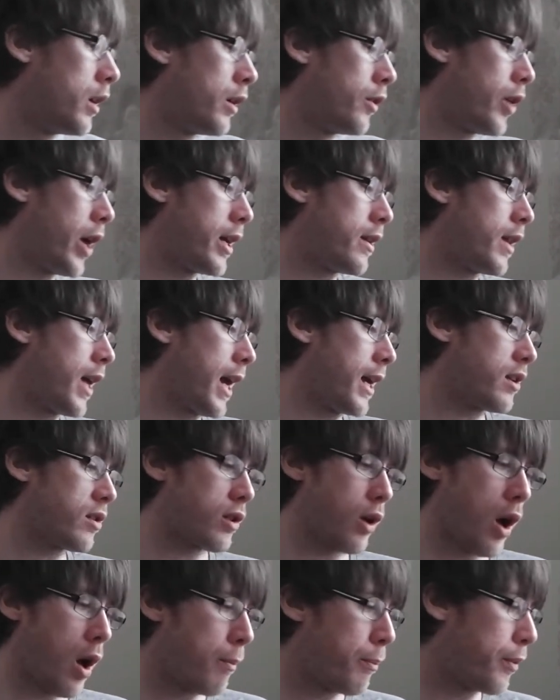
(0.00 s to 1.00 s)
Right, next
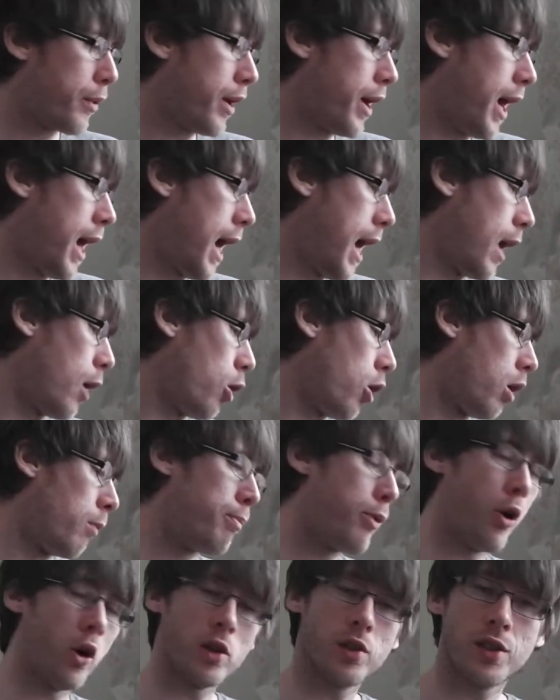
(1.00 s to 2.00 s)
up,
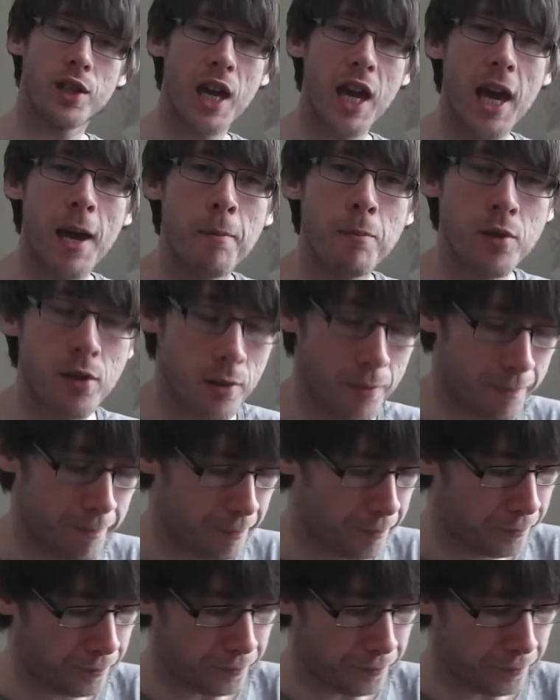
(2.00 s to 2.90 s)
all boxed games.